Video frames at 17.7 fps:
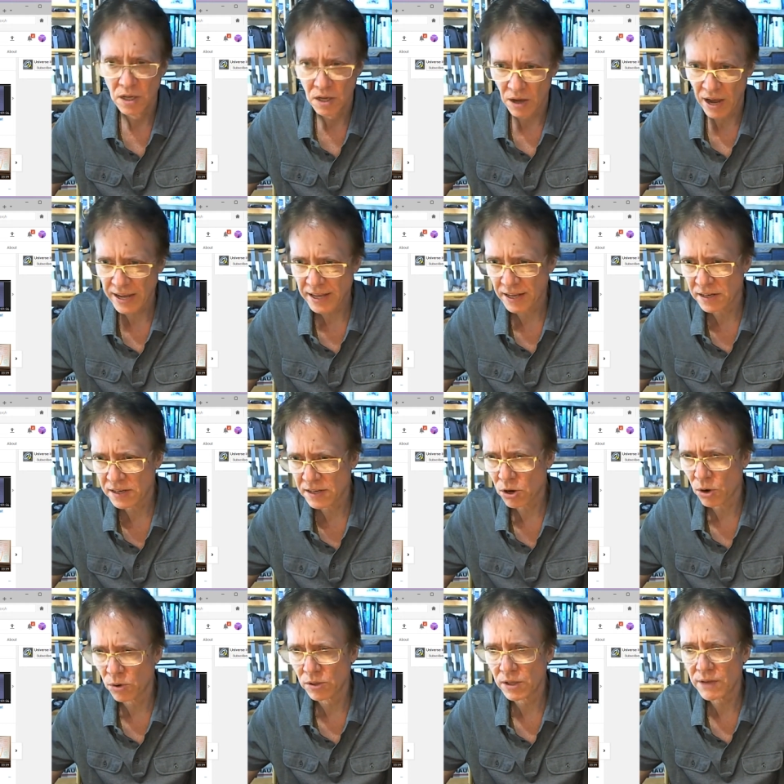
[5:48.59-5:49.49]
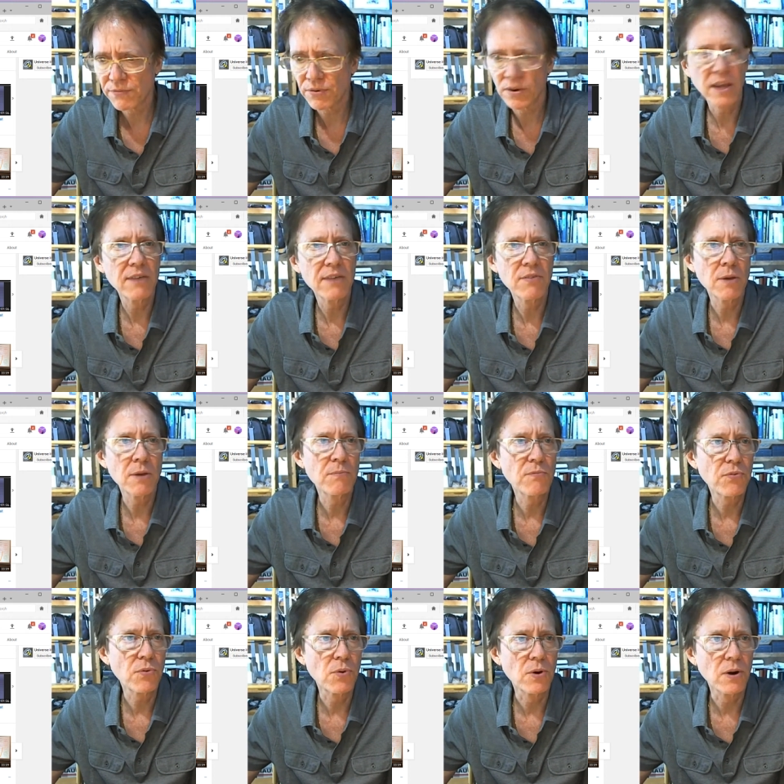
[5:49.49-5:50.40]
I can totally forgive him
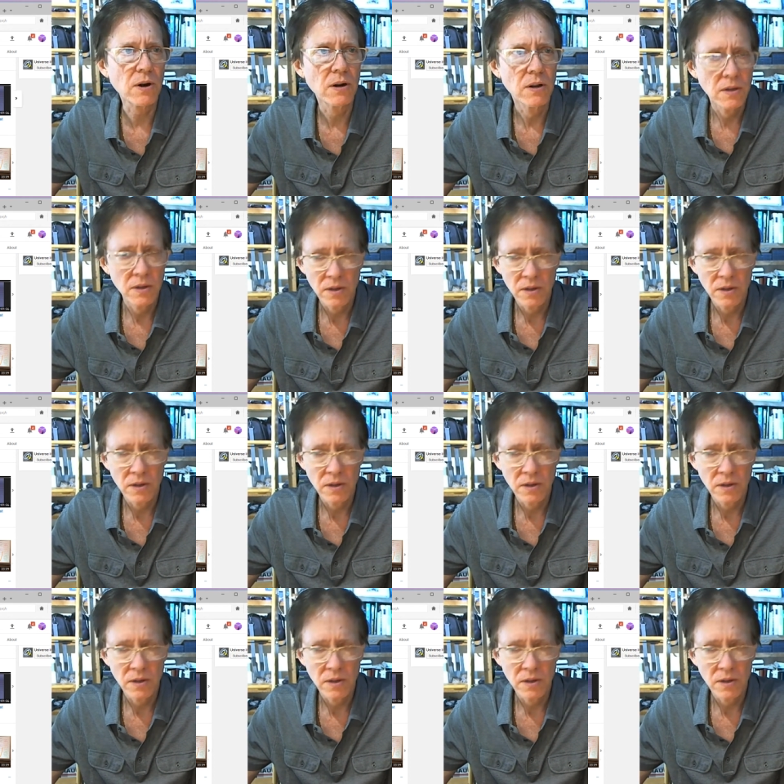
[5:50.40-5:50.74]
for